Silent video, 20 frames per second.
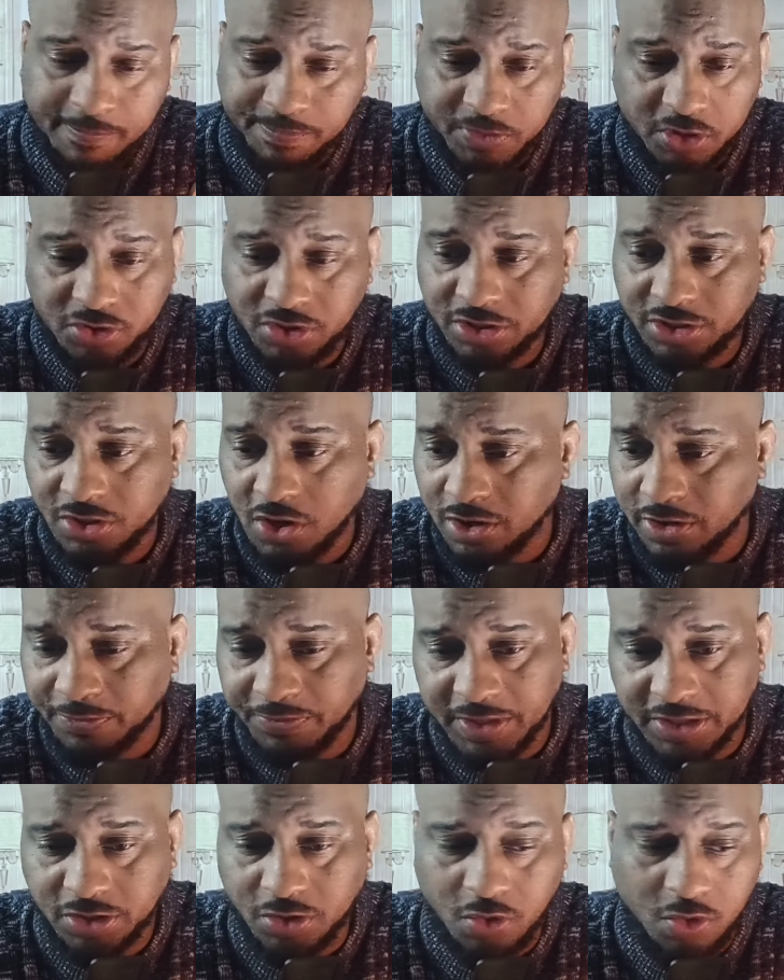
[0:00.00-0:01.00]
You just saw the
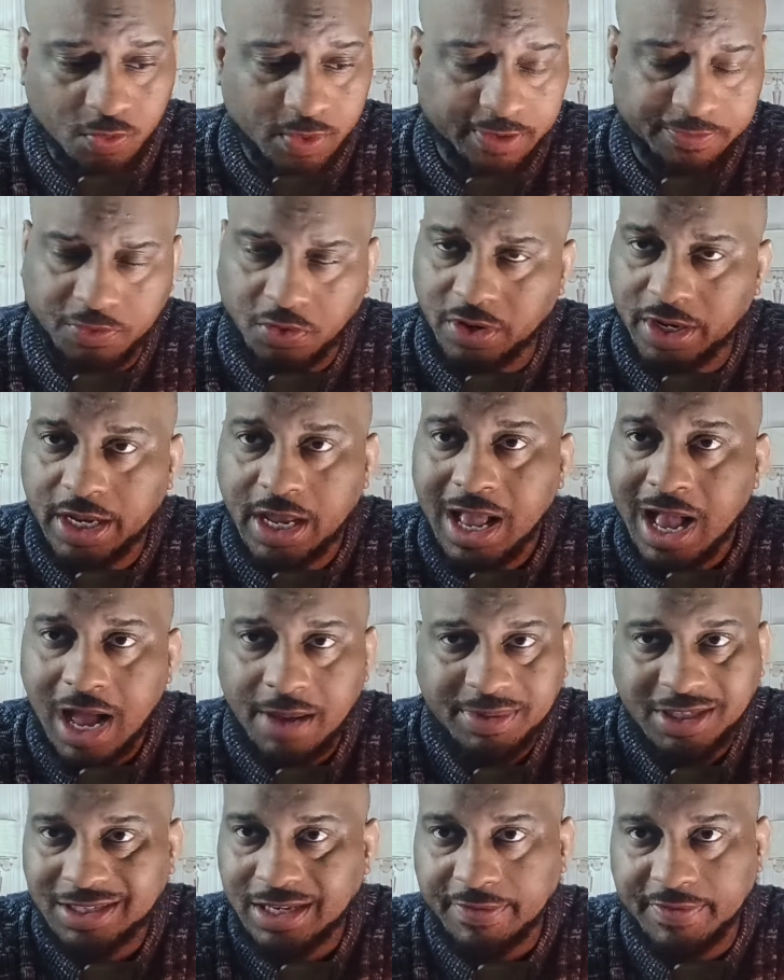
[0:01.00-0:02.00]
physical and went for it.
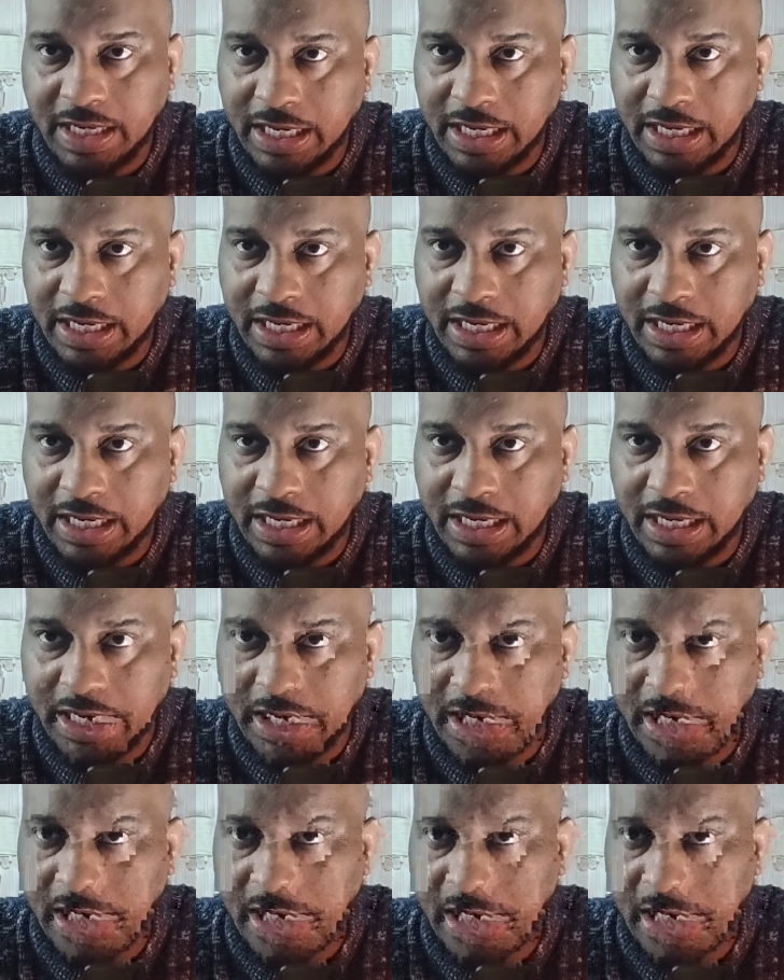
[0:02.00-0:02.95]
I'm just giving examples.